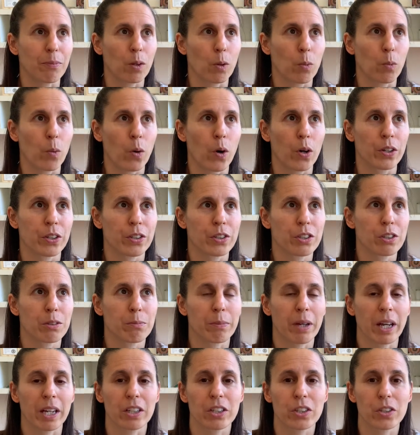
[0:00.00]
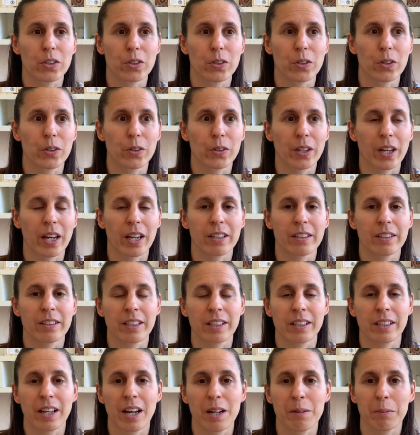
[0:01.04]
wanted to make sure that the
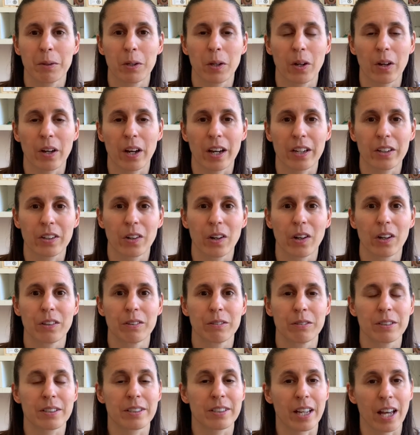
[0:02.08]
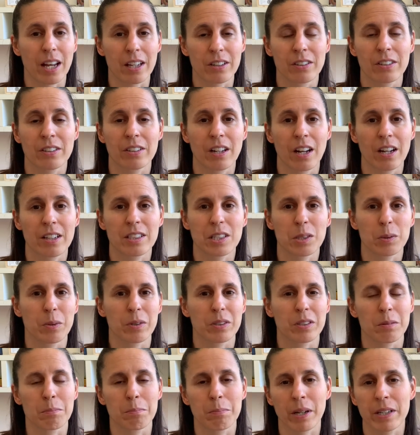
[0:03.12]
alarm clock I got sounded nice, it
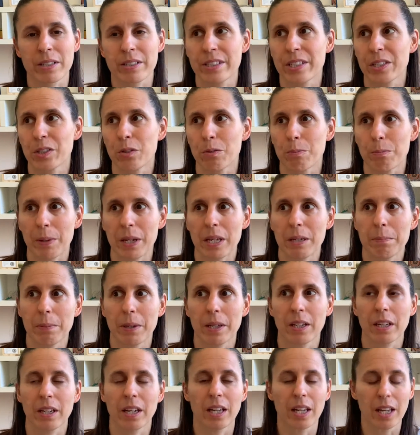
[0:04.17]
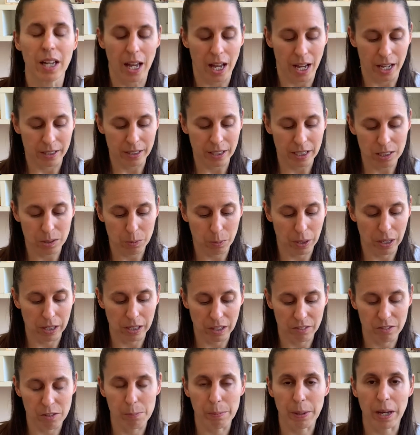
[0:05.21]
wasn't buzzing or beeping, and that's what I
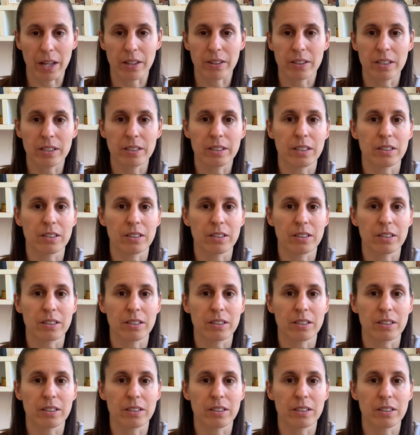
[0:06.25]
love about this.